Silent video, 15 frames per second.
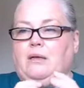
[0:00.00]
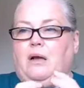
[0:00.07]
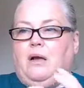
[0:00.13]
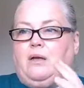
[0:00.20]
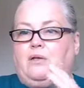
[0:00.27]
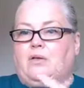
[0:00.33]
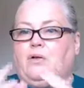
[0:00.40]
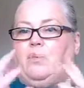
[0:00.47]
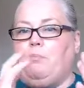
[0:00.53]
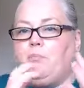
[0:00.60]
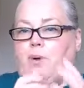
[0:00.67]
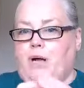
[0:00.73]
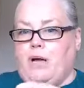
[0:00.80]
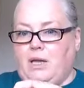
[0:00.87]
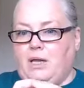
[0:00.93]
either
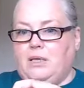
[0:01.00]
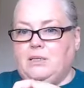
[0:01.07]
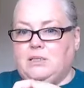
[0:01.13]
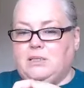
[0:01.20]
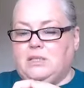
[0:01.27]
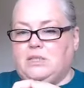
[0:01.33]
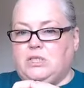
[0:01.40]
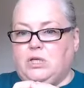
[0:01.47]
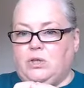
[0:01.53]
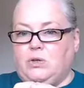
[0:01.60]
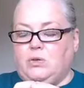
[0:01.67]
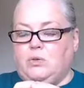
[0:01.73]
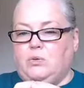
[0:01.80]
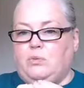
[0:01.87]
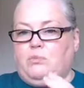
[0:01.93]
combines the
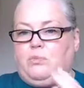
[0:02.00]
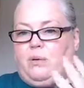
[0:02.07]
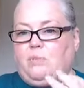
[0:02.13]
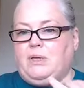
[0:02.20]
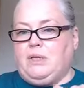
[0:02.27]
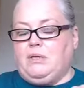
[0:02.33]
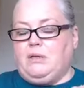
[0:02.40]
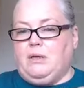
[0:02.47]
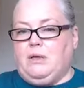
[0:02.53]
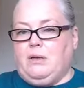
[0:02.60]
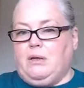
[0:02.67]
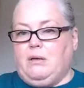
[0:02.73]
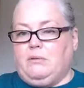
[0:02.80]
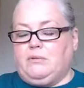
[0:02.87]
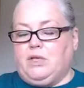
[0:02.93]
2, maybe
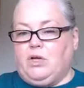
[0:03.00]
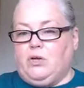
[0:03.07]
the